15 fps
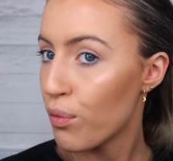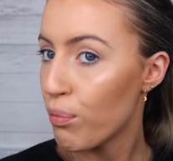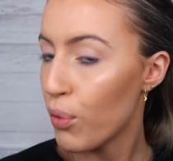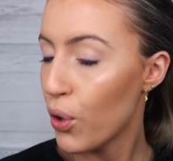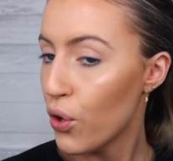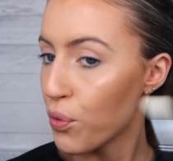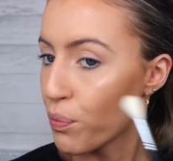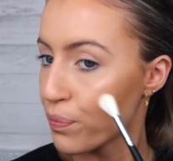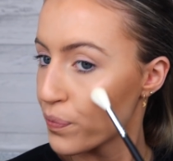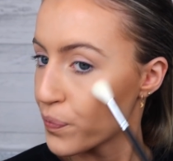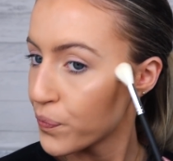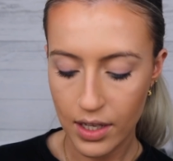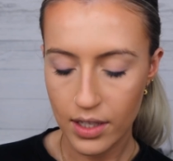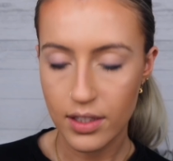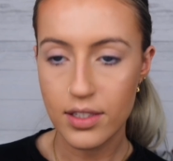Boom.
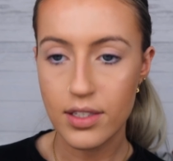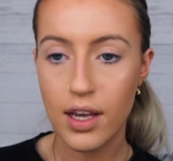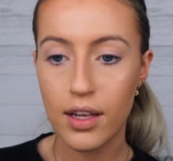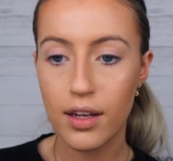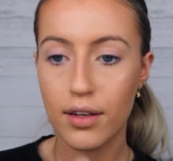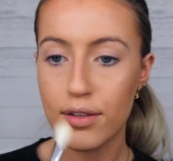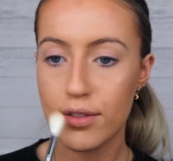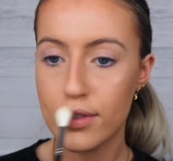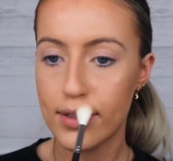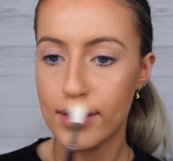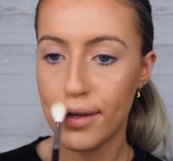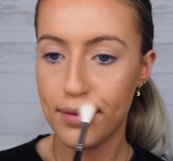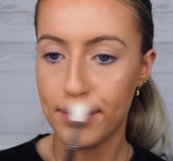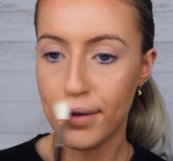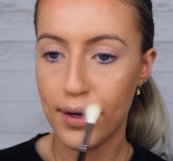These highlighters are
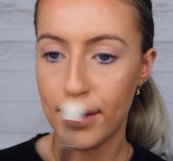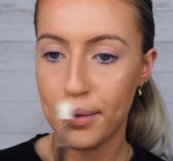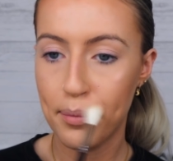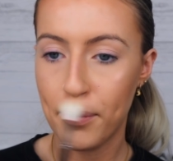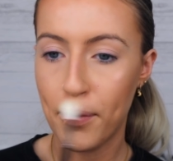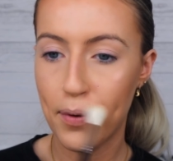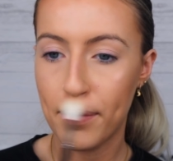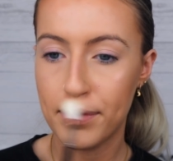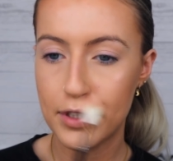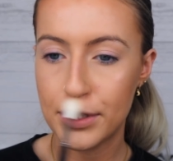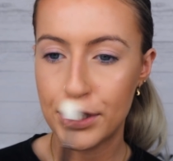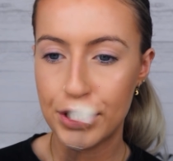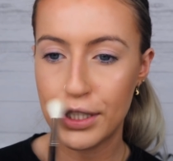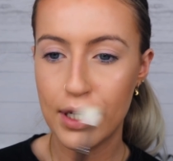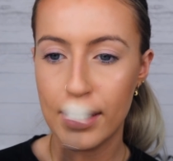definitely more of a
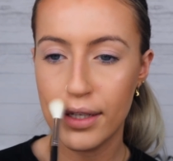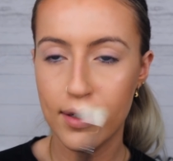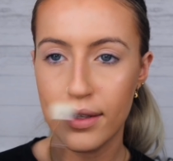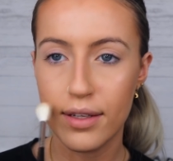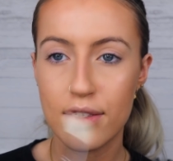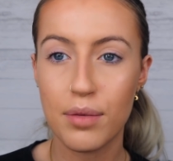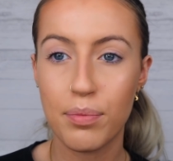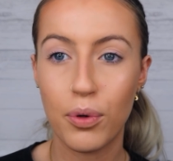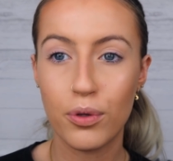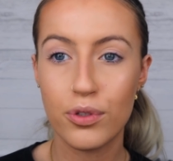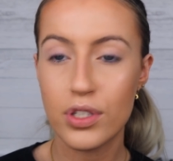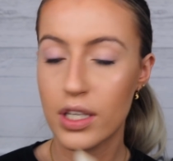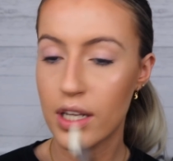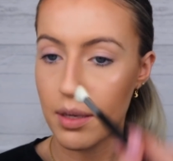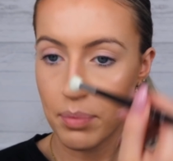sheen as
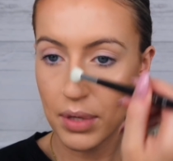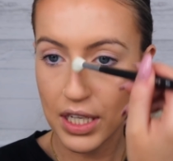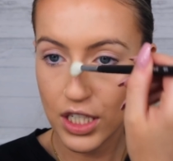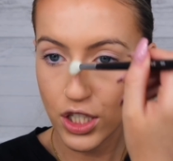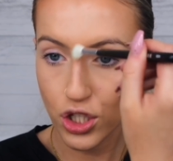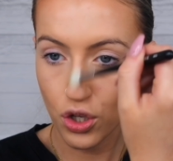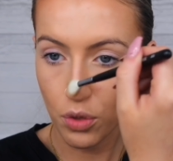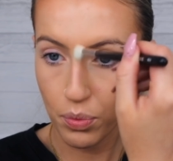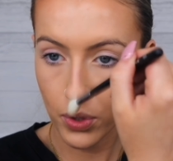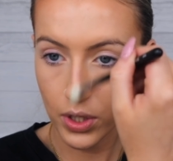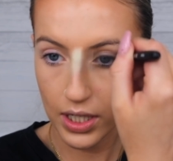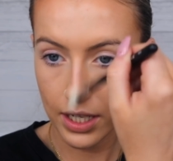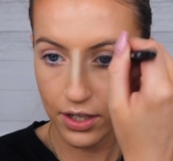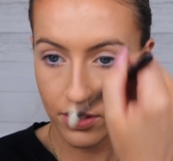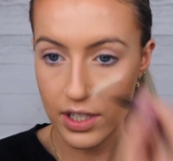opposed to like being super
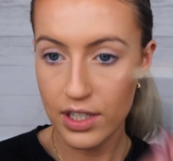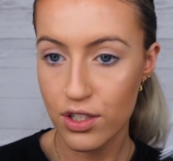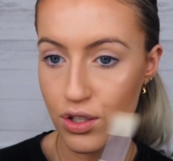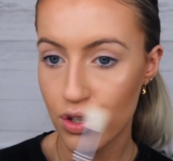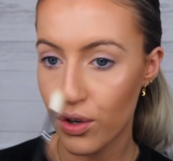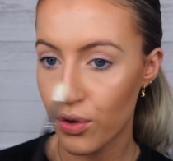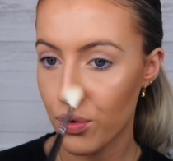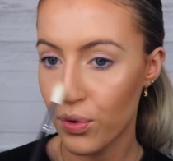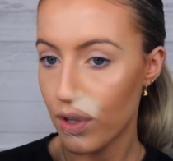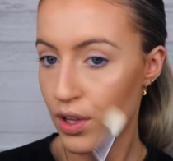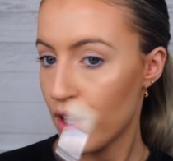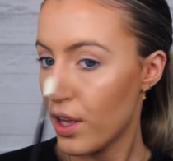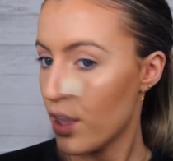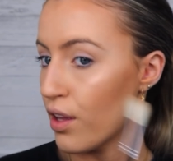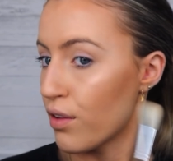glittery, so
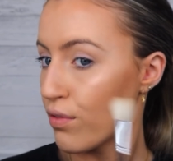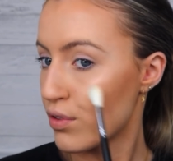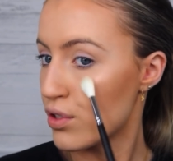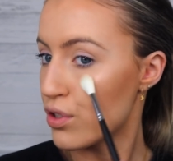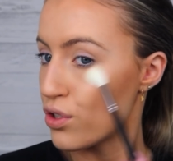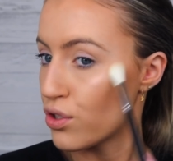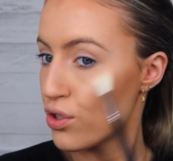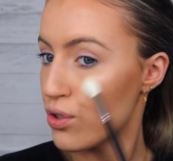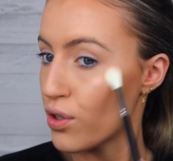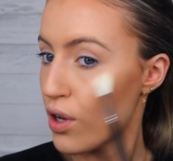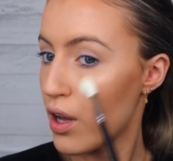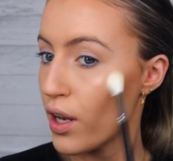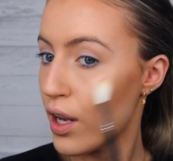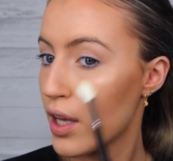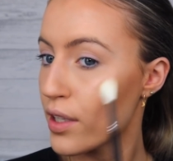if you do
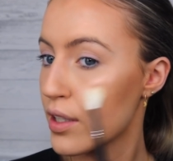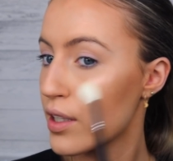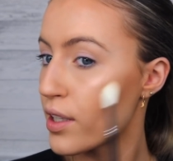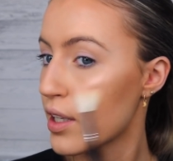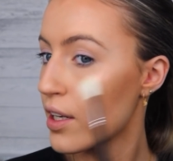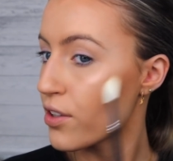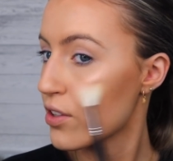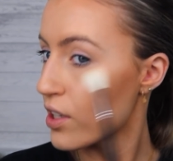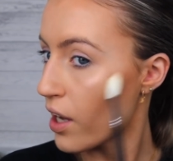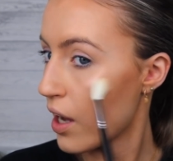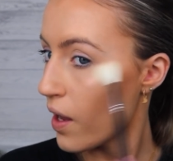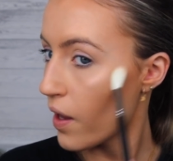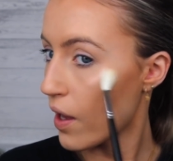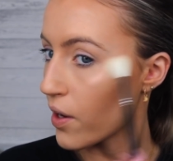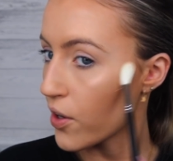not like a glittery
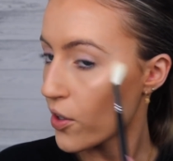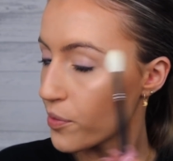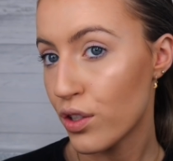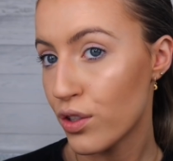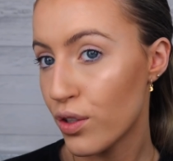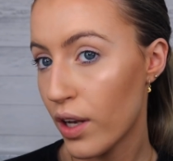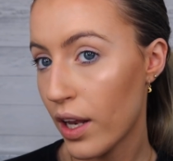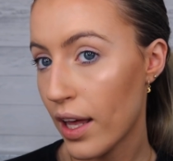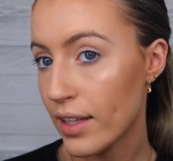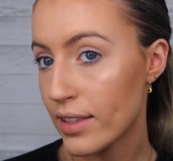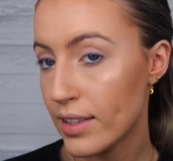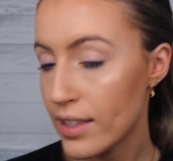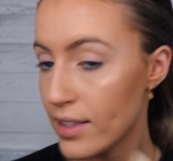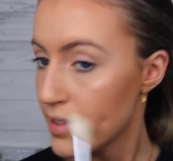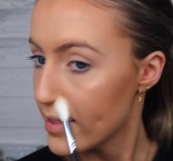highlighter, you like
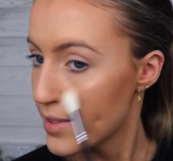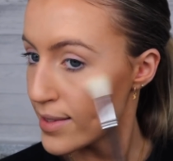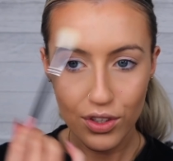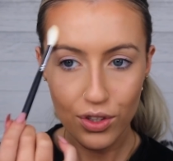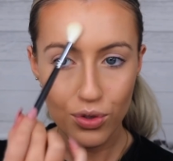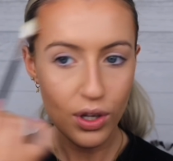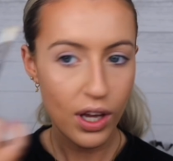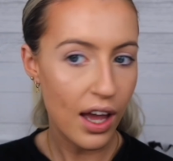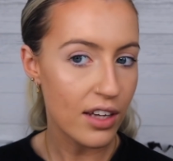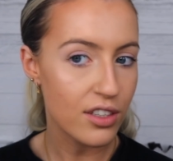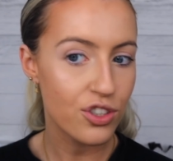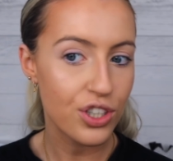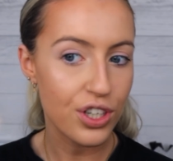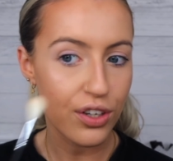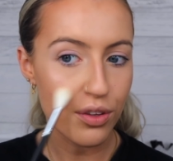these. You can
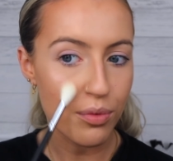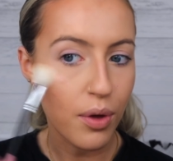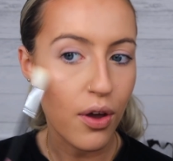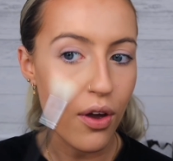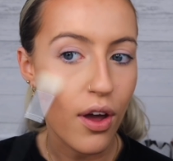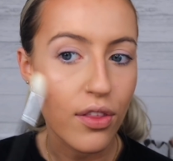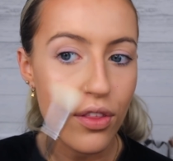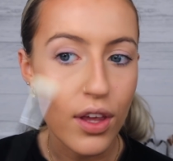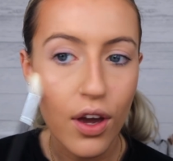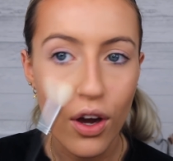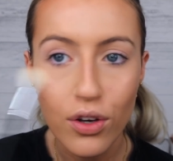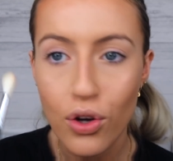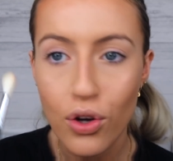sheer them out and they are